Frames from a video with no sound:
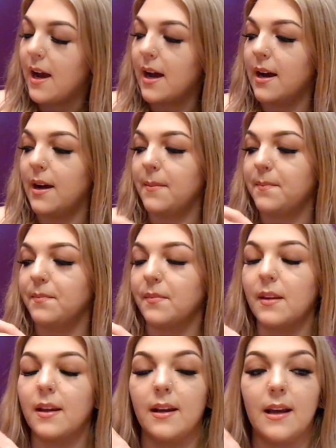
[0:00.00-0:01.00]

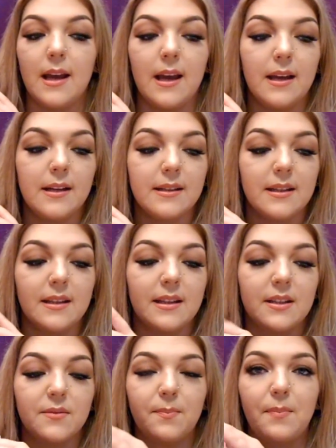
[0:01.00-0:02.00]
And
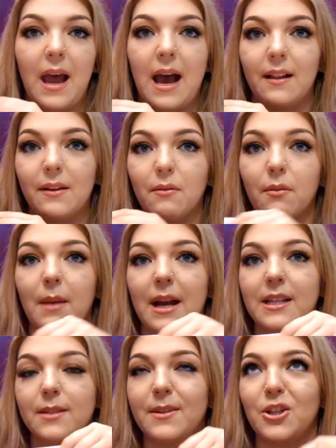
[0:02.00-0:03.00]
this palette
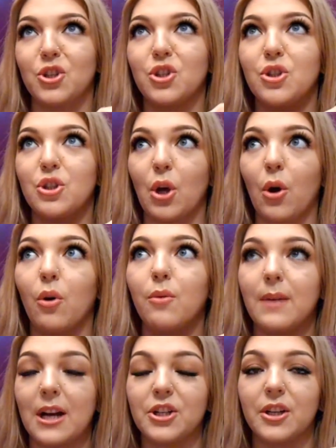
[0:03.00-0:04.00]
reminds me so
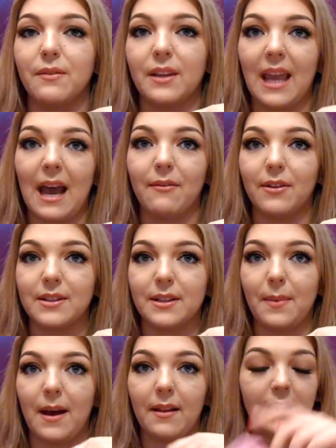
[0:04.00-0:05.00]
much of the Kat Von
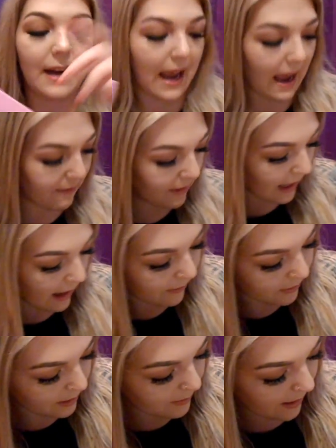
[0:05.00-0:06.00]
D palette. I have the Kat
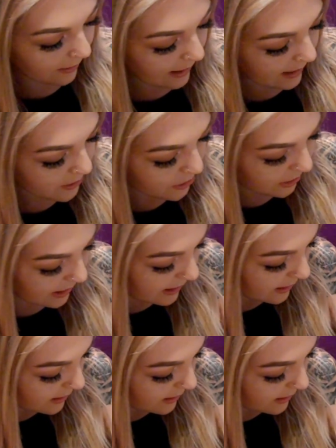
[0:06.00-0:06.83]
Von D palette actually.